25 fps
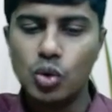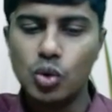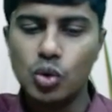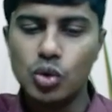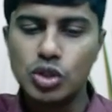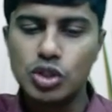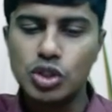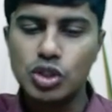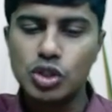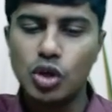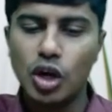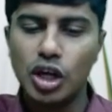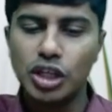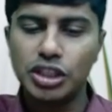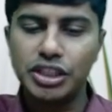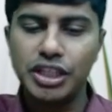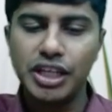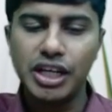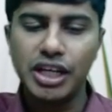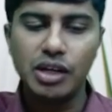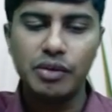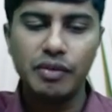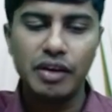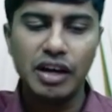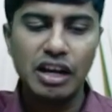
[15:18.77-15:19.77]
Goods
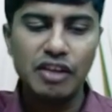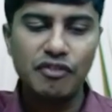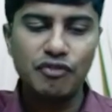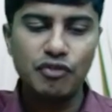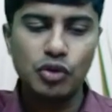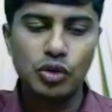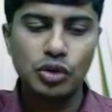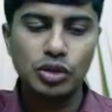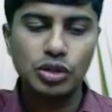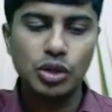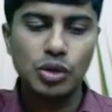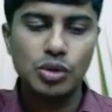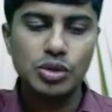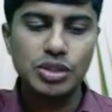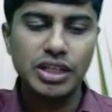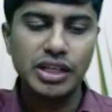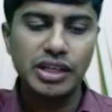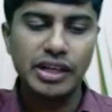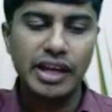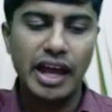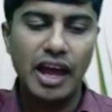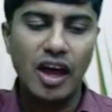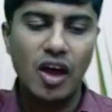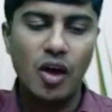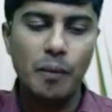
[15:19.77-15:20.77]
costing twenty-four
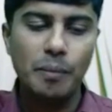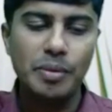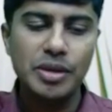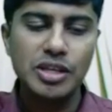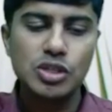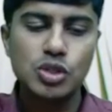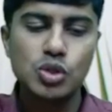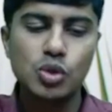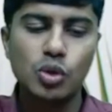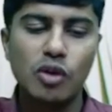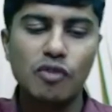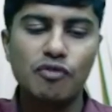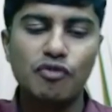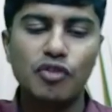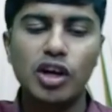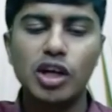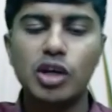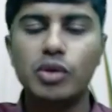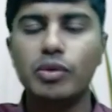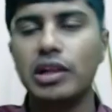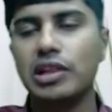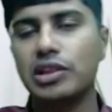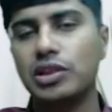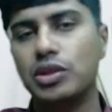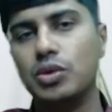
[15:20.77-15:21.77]
thousand have been sold for
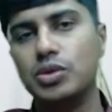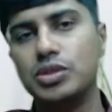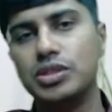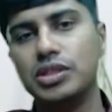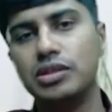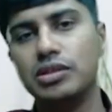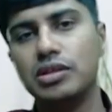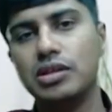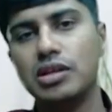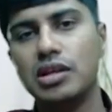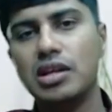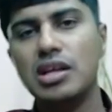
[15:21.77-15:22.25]
twelve thousand.